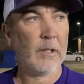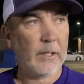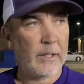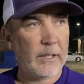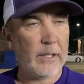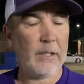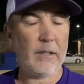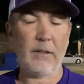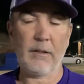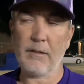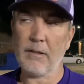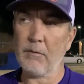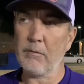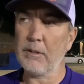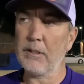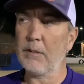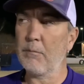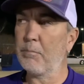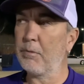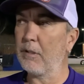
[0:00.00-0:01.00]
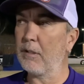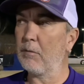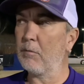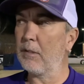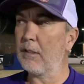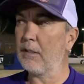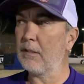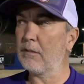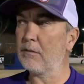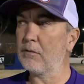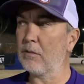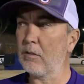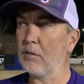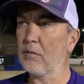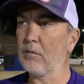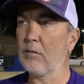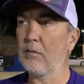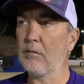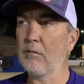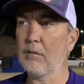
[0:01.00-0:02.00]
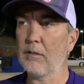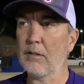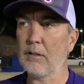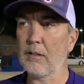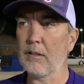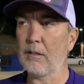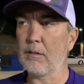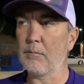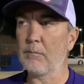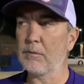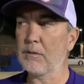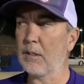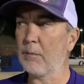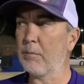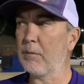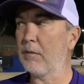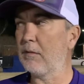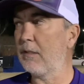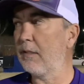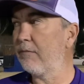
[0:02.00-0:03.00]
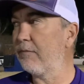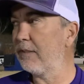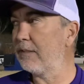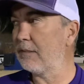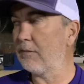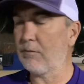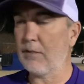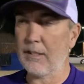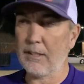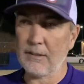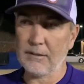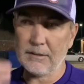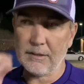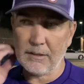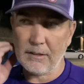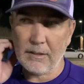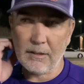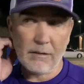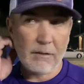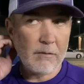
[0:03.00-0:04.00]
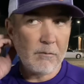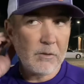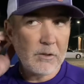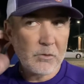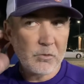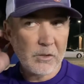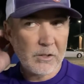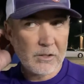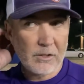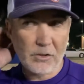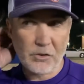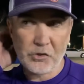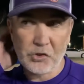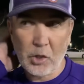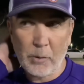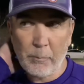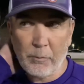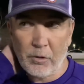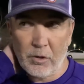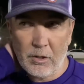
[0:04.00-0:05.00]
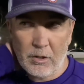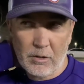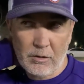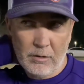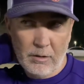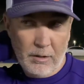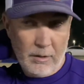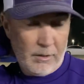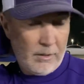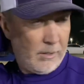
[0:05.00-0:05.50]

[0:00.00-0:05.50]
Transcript: Yeah, I thought we did pretty well in the circle. A couple of defensive things that at least we looked sharper on.